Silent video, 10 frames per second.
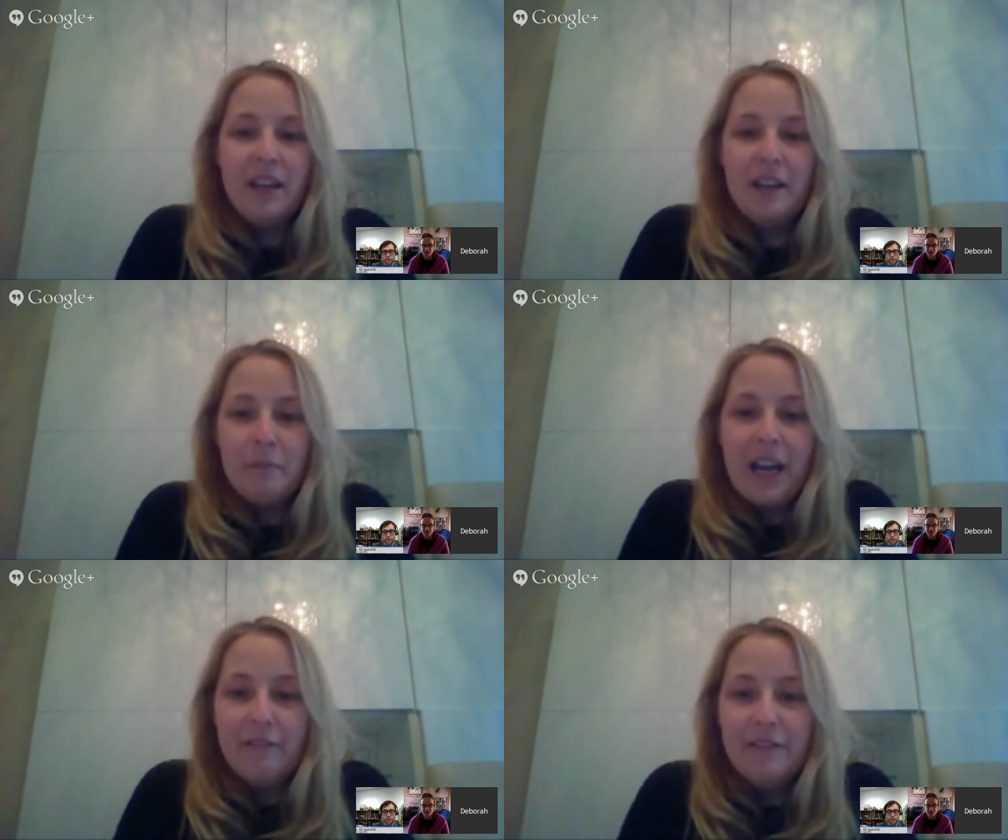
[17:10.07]
in my
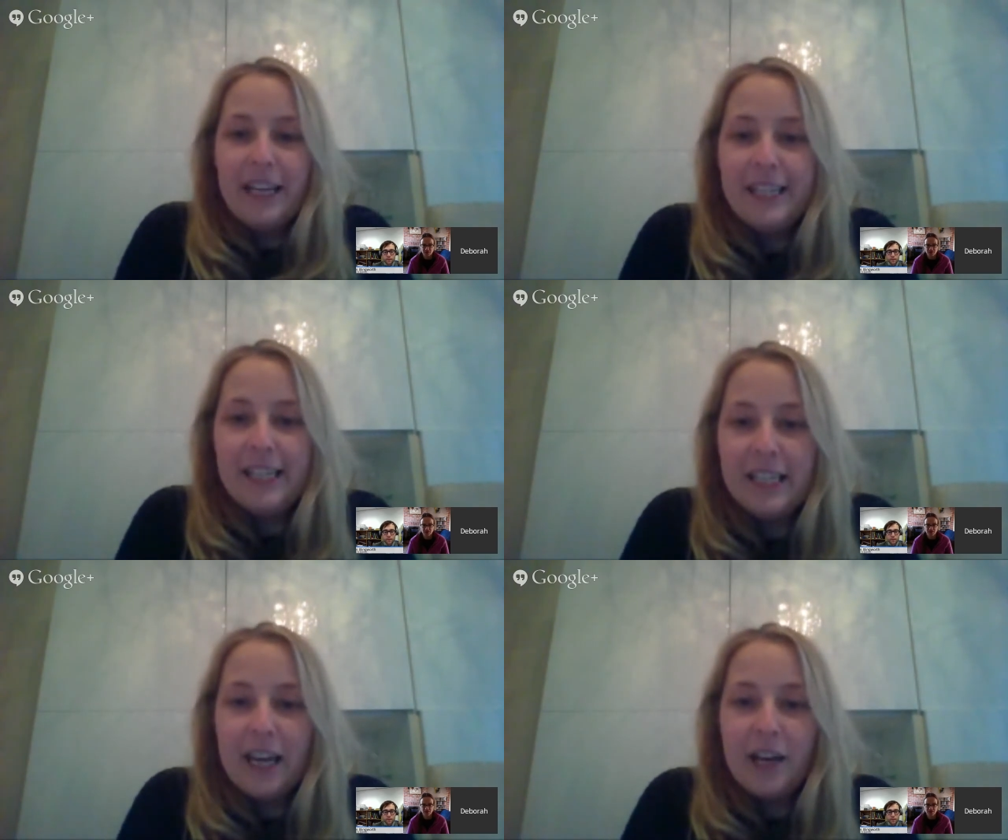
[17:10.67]
kind of day
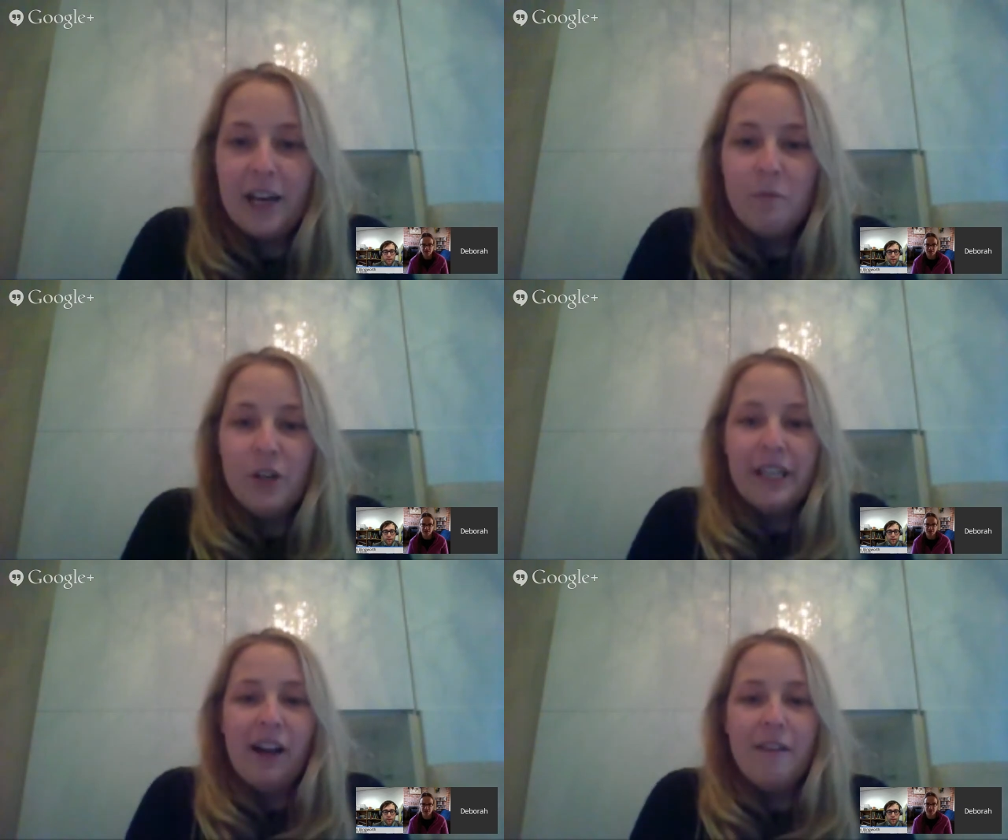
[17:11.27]
to day
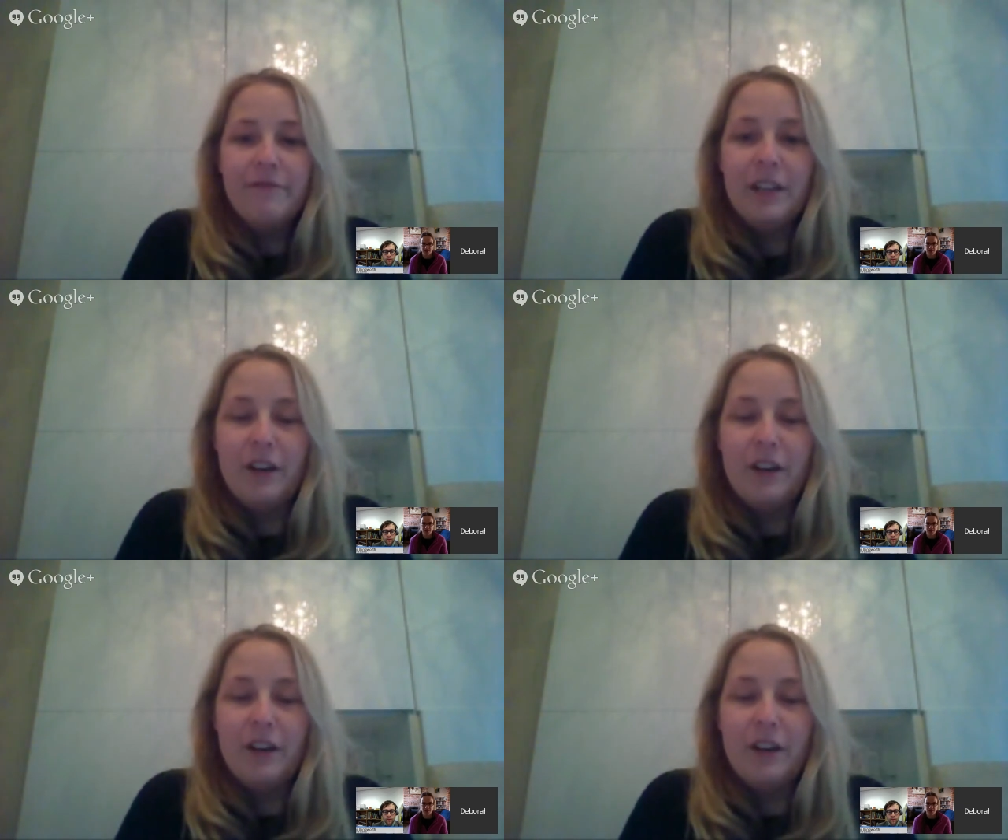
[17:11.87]
working life,